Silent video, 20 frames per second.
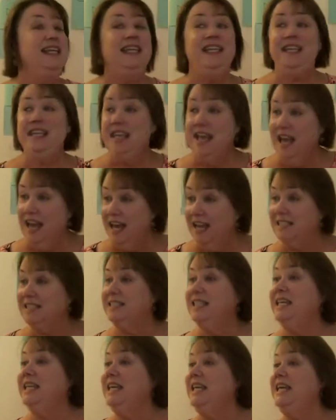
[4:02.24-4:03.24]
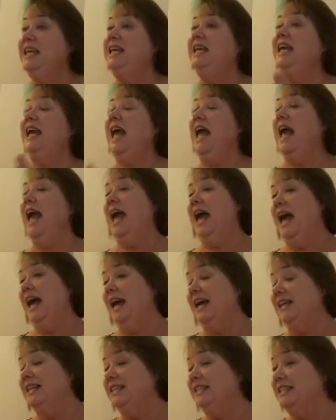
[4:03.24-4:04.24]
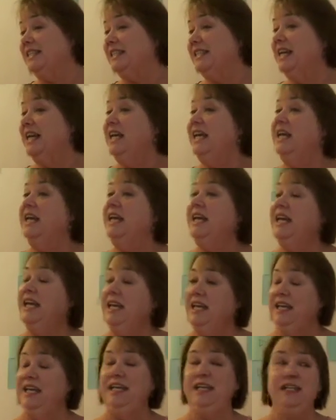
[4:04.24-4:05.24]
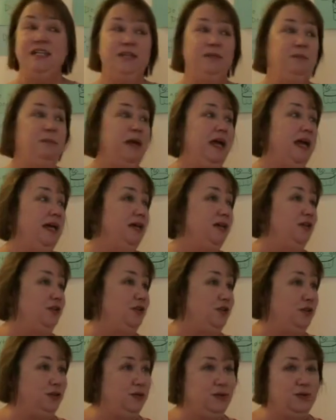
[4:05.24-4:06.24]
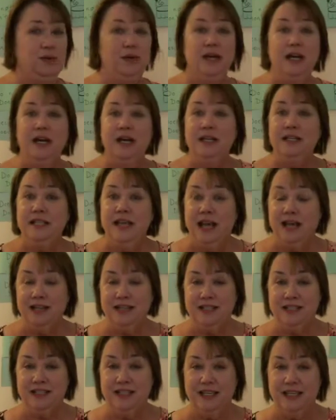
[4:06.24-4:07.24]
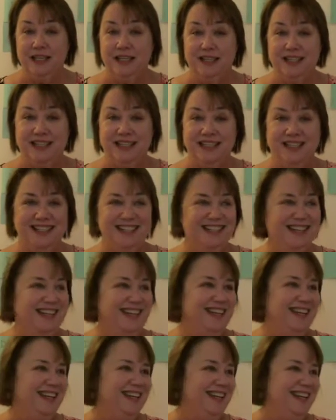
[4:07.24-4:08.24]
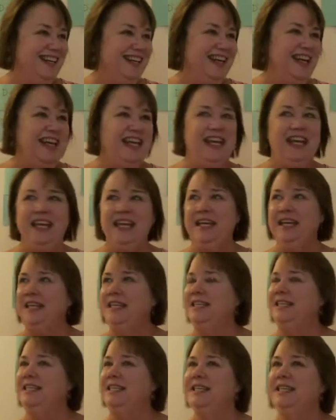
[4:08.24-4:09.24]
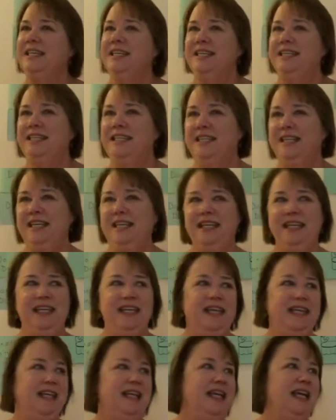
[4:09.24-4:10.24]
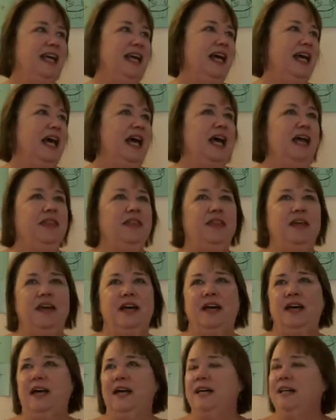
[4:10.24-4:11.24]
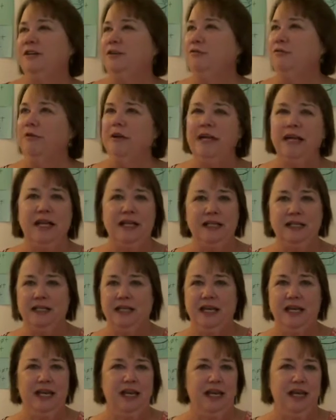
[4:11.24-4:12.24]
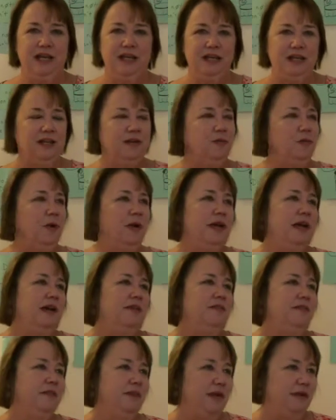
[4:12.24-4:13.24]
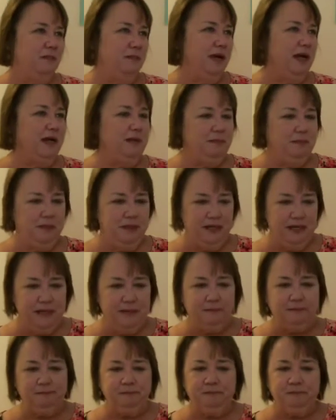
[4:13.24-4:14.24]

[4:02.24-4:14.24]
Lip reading: Yes, he has. He's been to Texas. He's seen the Grand Canyon, whatever it might be.